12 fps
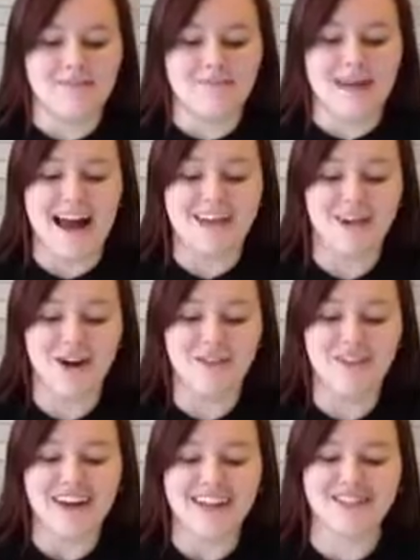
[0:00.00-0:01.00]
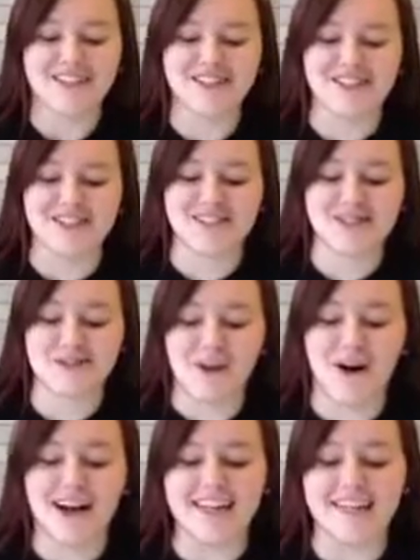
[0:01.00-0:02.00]
Macrophages
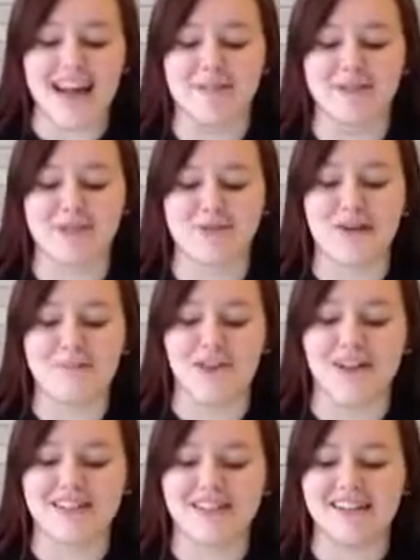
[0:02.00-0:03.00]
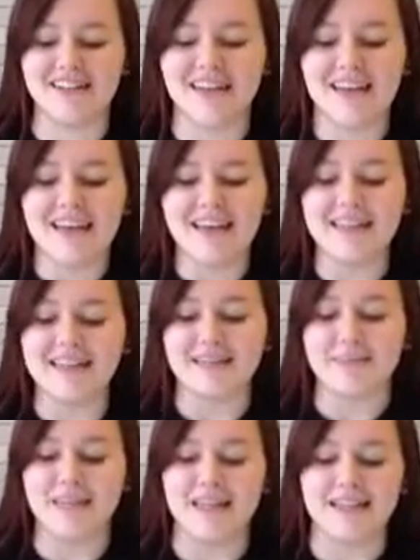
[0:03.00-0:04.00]
destroy damaged red blood cells in the
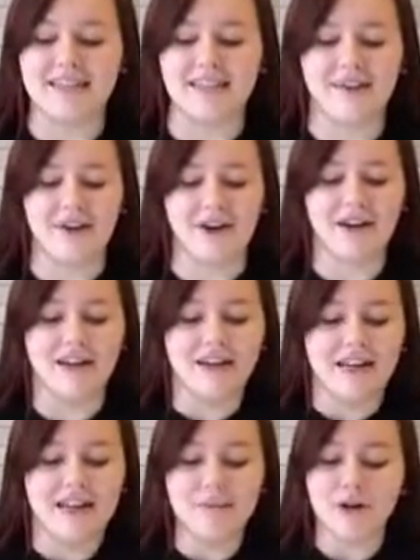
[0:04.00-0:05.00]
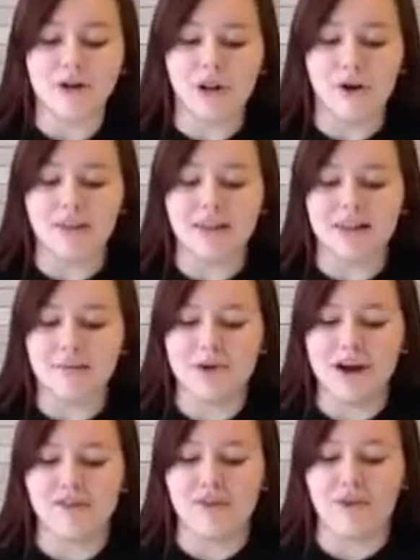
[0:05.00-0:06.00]
spleen and liver. Hemoglobin
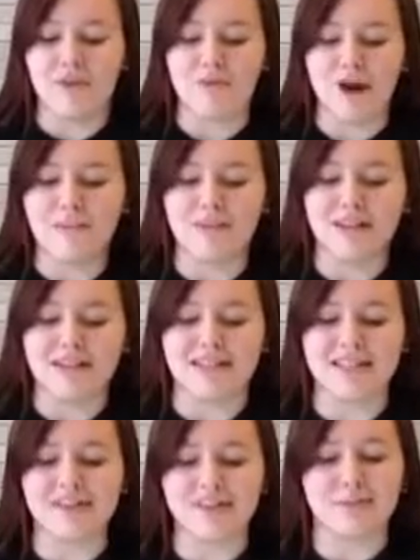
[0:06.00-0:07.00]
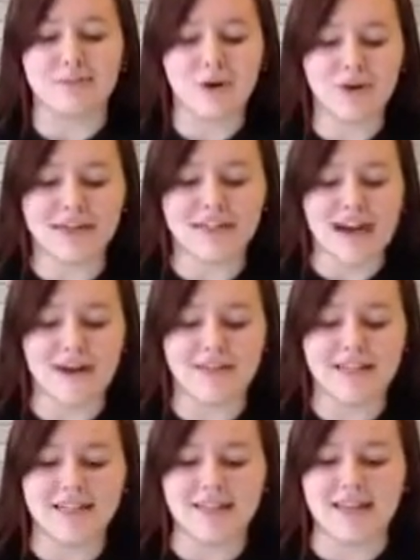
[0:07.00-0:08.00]
liberated from red blood cells is broken down
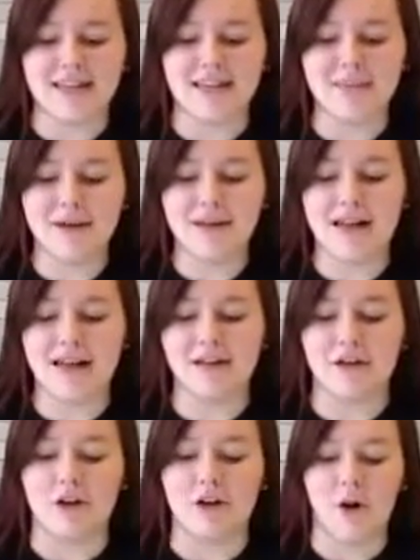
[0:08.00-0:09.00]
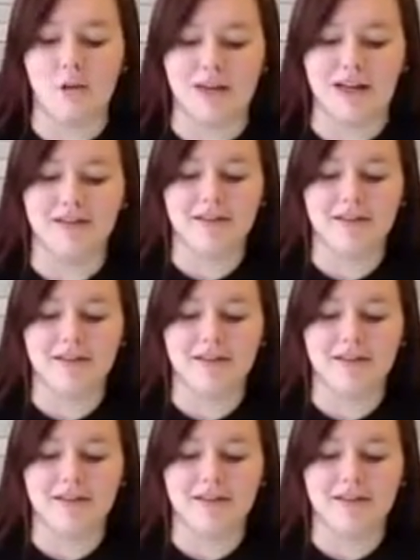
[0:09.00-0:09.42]
into the heme and globin.